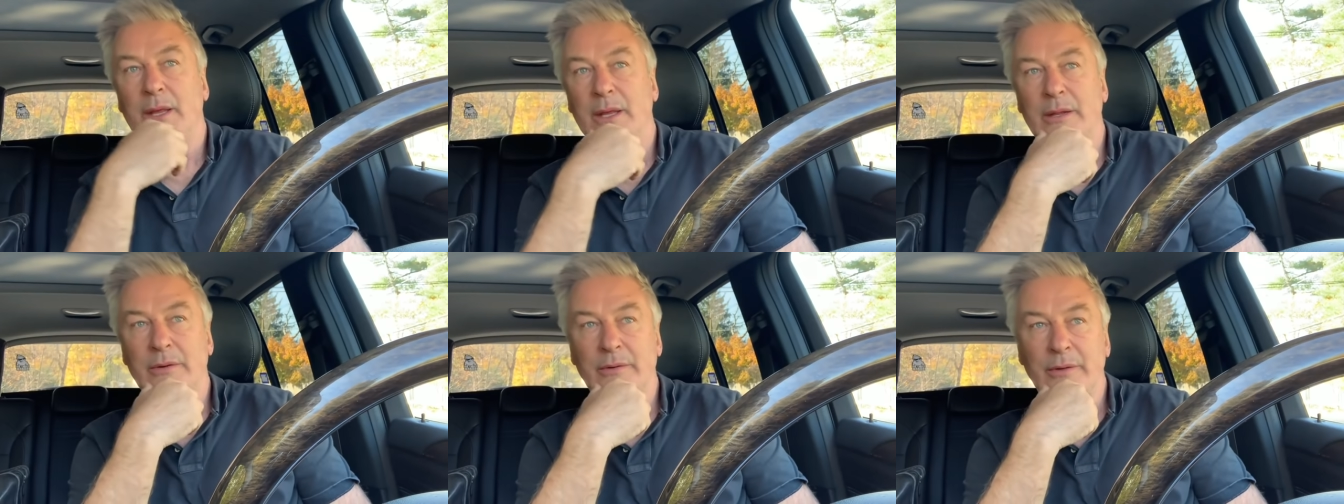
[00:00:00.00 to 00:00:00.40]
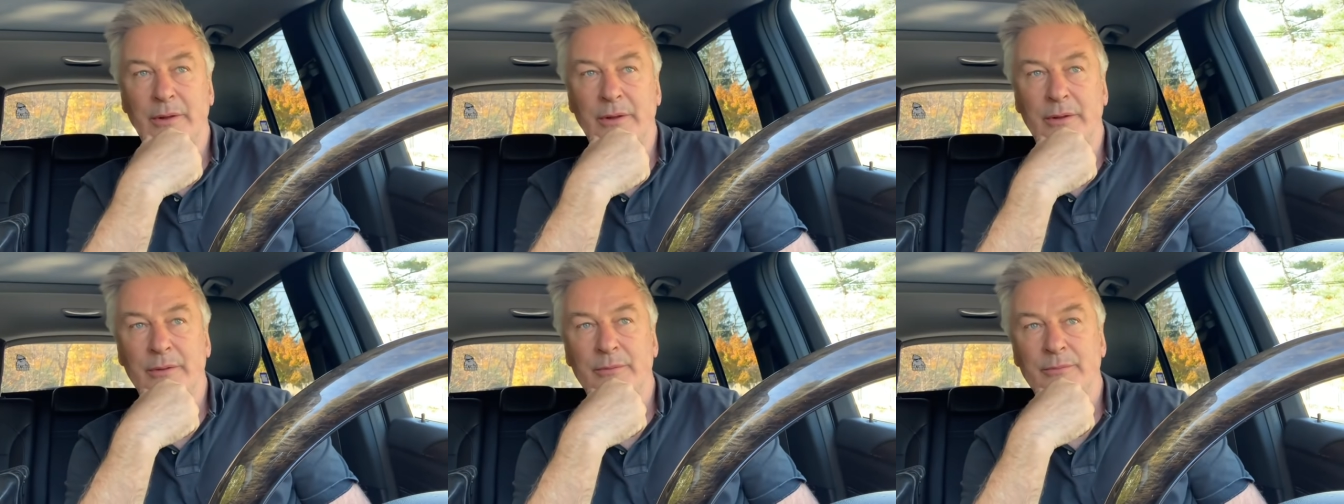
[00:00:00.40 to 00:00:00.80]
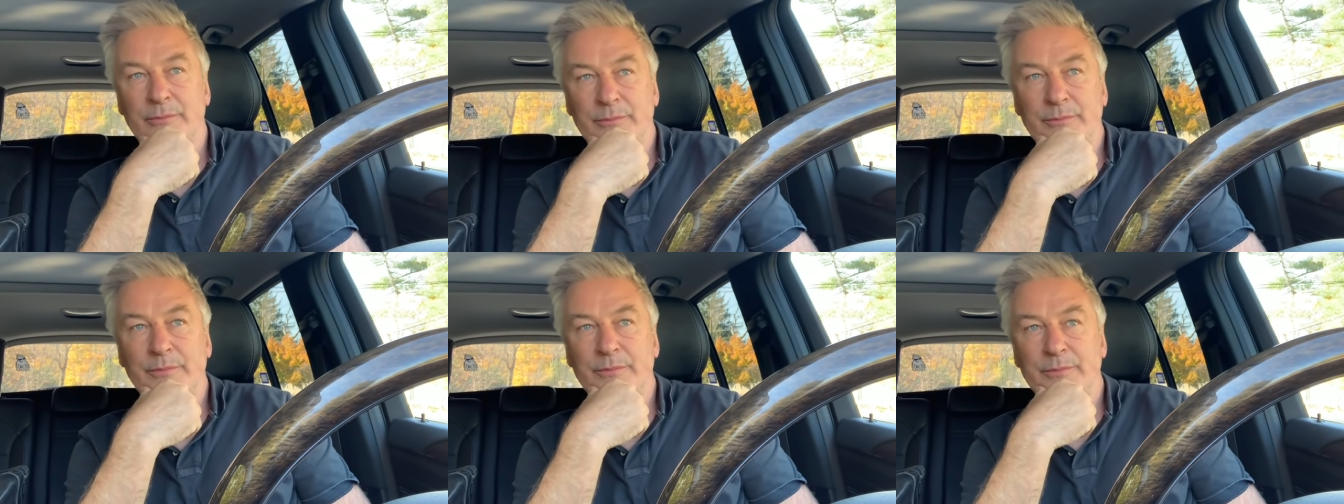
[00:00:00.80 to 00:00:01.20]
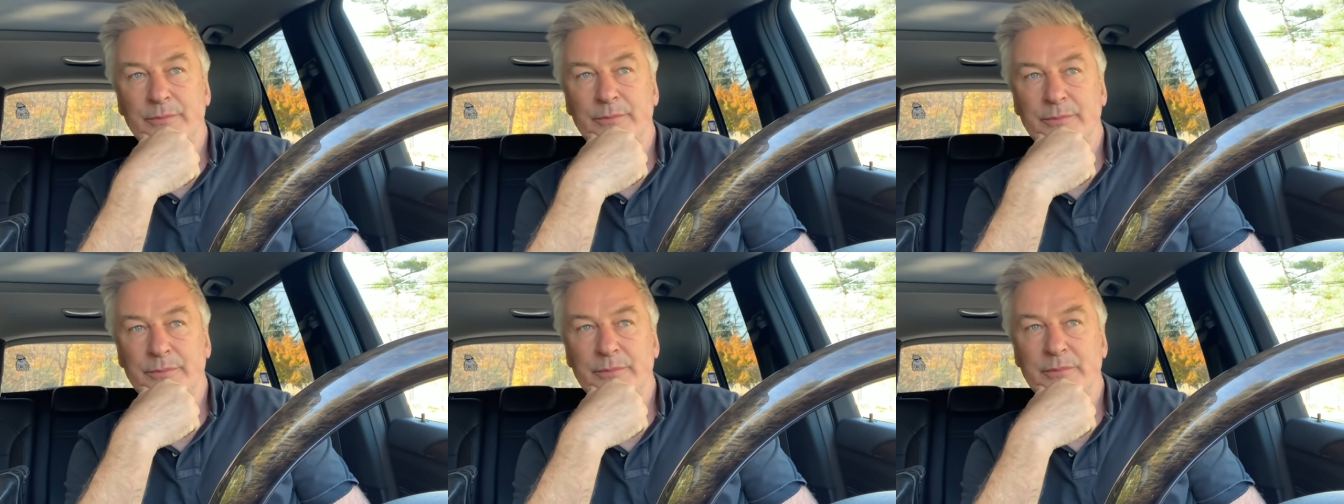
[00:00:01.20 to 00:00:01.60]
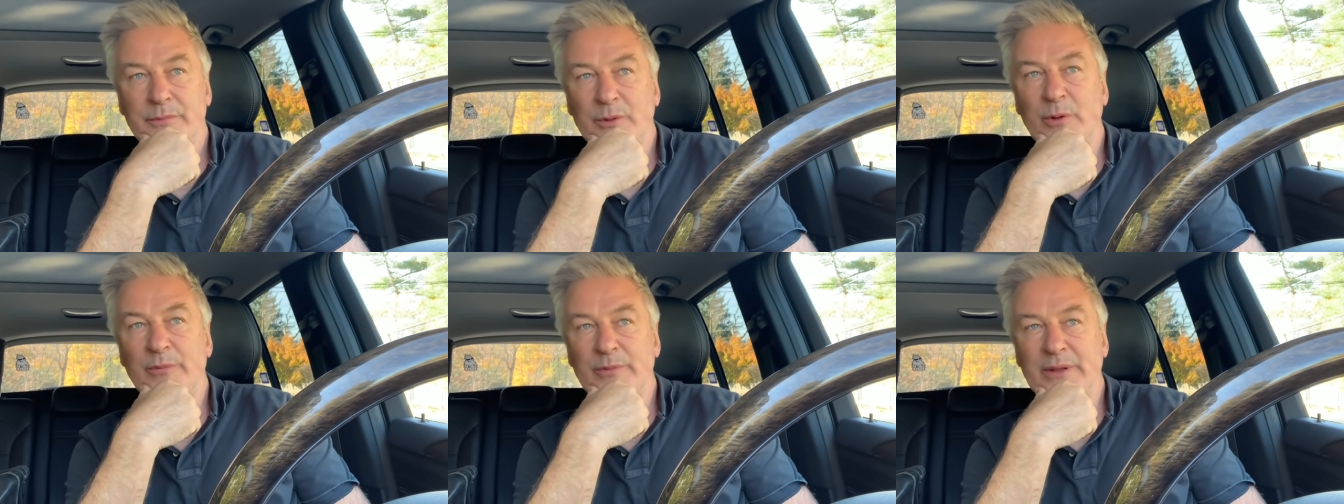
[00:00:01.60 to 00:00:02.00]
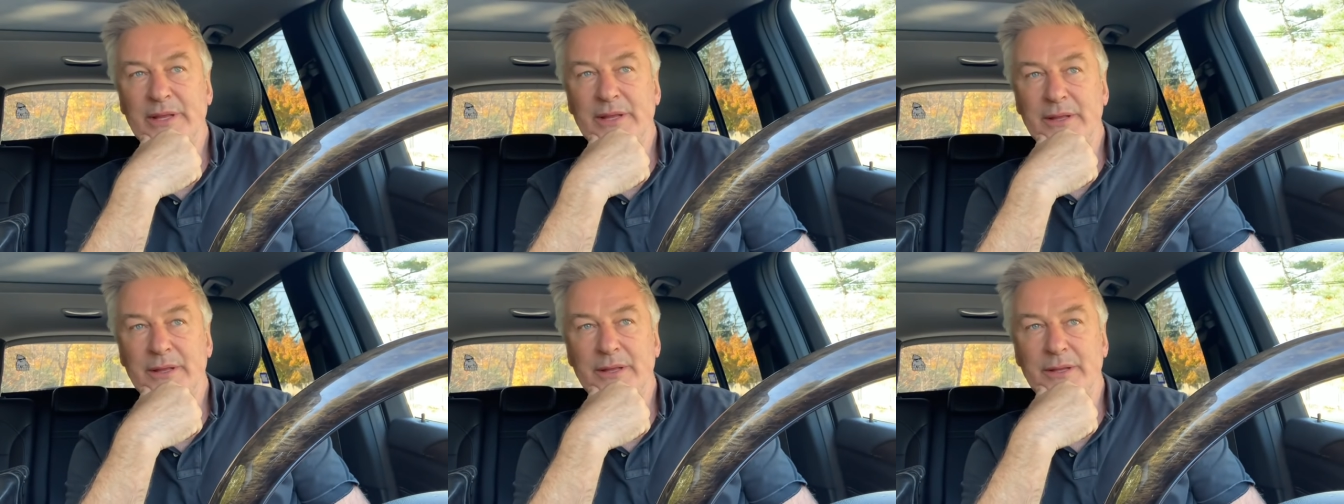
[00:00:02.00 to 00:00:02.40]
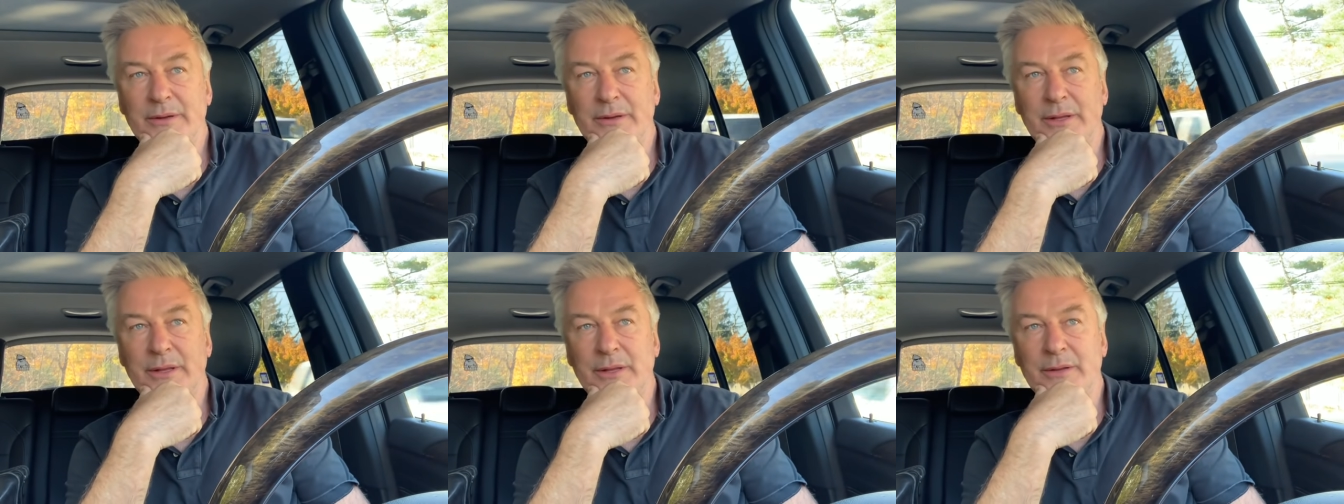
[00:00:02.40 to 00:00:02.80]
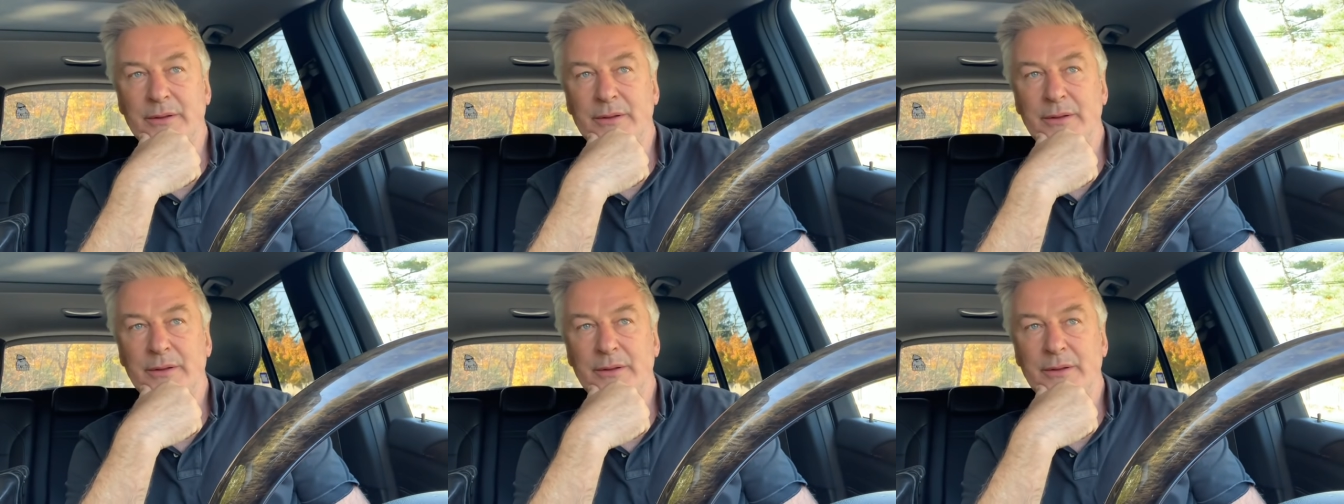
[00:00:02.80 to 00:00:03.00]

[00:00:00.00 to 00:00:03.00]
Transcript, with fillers: and uh, hopefully, and uh,